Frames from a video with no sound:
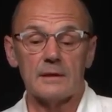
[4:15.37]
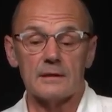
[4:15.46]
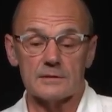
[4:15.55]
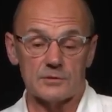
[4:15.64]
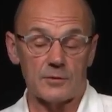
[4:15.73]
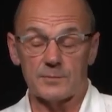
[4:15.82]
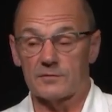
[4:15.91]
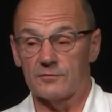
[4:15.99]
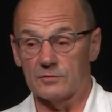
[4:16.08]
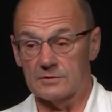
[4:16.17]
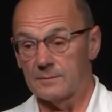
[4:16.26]
scripts
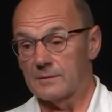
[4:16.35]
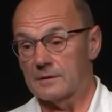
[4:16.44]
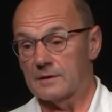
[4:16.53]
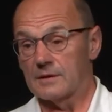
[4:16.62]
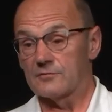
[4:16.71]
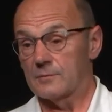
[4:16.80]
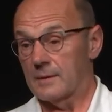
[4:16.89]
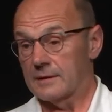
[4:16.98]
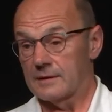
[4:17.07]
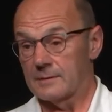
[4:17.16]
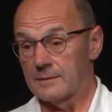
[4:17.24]
for dumping things from my
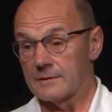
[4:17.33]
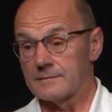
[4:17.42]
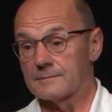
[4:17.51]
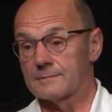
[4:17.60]
database.